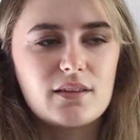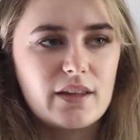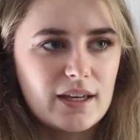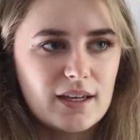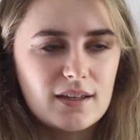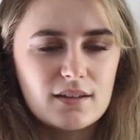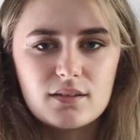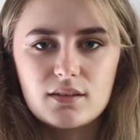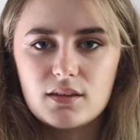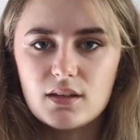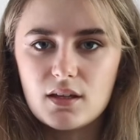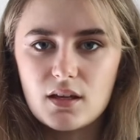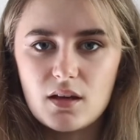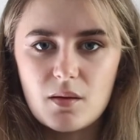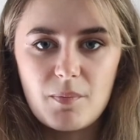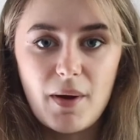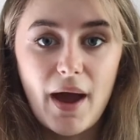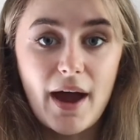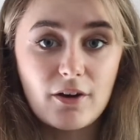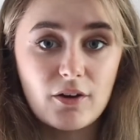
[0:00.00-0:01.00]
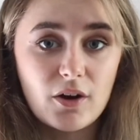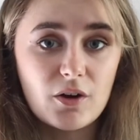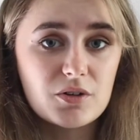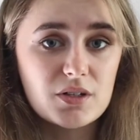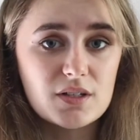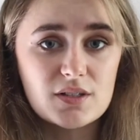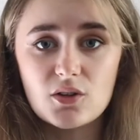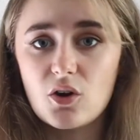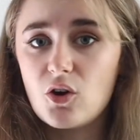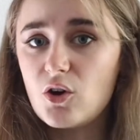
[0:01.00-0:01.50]
like the
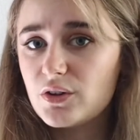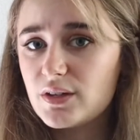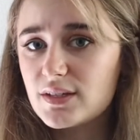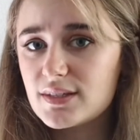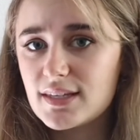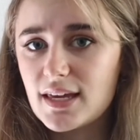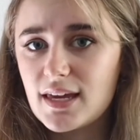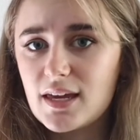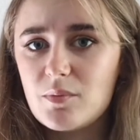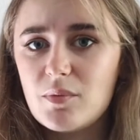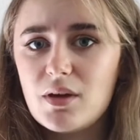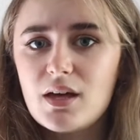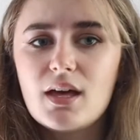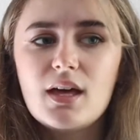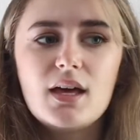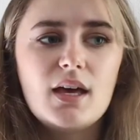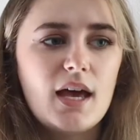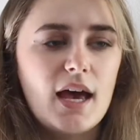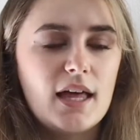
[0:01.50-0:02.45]
background is all the same